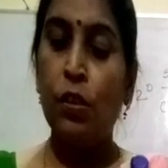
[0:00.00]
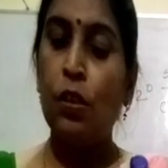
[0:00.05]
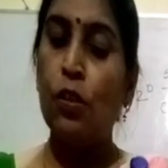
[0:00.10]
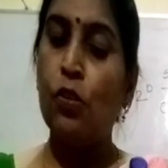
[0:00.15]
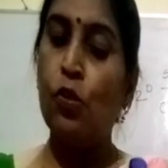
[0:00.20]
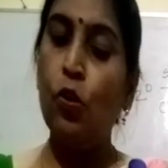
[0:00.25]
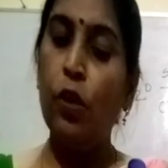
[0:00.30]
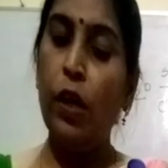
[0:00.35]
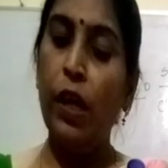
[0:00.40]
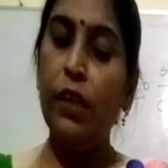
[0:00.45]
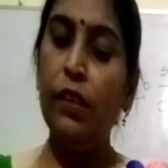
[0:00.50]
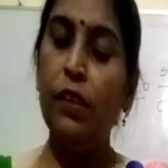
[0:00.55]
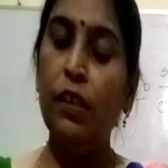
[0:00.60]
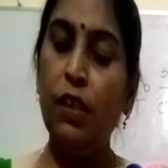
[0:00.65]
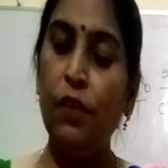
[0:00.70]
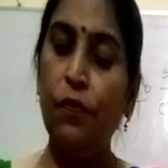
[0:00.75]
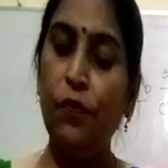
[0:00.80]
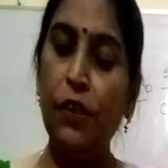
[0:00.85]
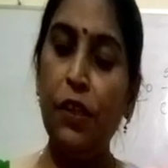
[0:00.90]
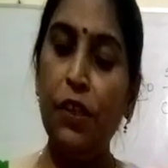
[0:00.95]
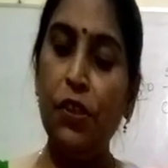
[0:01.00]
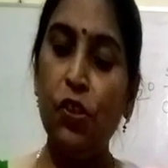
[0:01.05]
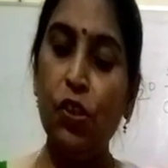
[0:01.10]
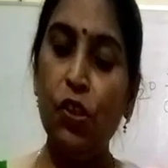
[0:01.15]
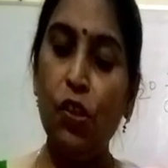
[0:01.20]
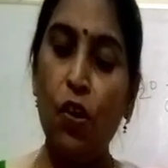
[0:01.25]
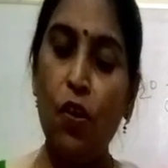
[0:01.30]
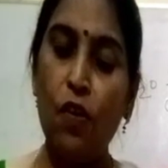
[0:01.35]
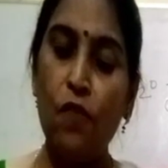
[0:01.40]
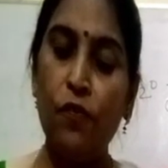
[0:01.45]
So write the
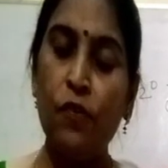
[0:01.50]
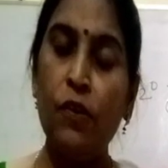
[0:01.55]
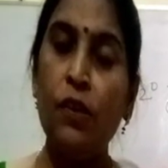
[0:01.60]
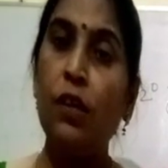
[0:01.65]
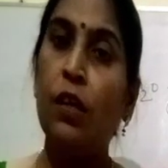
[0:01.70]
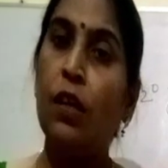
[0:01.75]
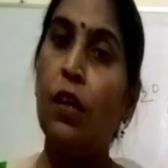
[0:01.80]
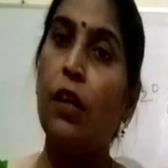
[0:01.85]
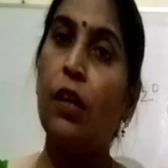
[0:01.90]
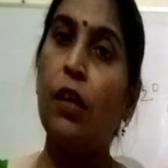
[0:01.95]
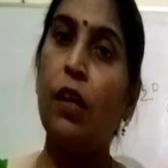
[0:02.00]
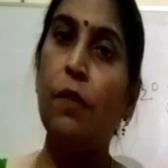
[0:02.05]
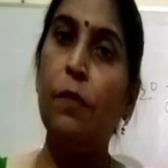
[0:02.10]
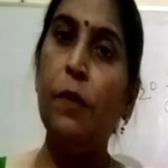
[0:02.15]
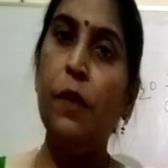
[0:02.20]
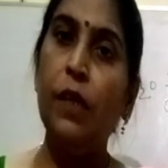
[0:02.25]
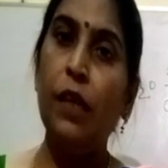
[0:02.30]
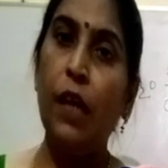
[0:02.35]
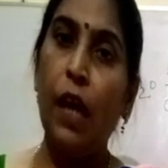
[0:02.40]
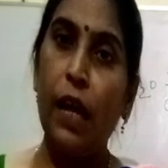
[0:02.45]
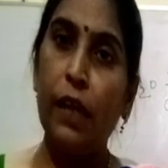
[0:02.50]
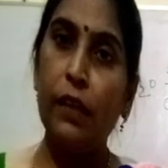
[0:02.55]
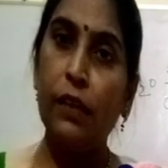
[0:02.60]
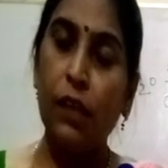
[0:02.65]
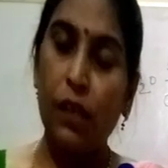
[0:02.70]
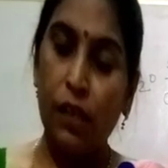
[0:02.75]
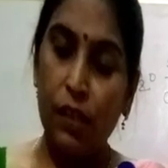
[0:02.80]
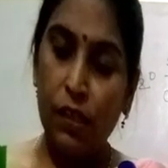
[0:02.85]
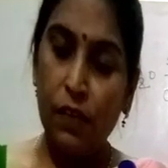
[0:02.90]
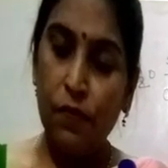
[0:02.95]
definition of Rabi and
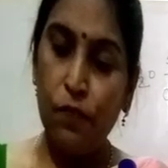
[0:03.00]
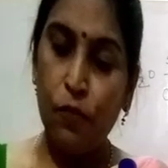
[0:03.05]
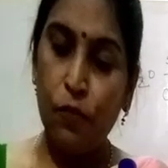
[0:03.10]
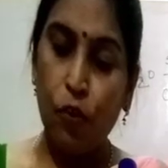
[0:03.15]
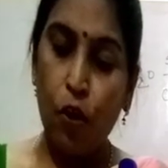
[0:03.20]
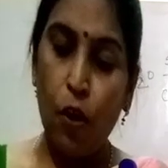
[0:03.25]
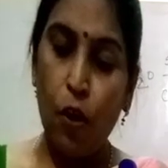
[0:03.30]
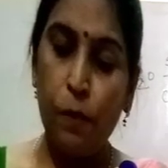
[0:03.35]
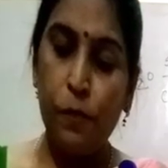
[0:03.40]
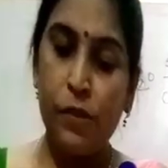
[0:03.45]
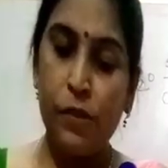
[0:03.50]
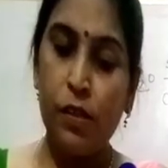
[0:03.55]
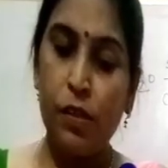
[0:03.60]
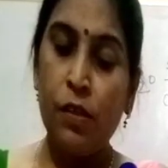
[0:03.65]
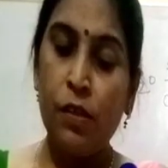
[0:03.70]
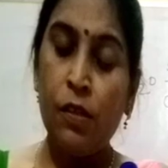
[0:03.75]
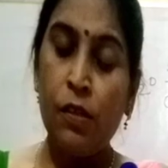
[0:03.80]
Karif crops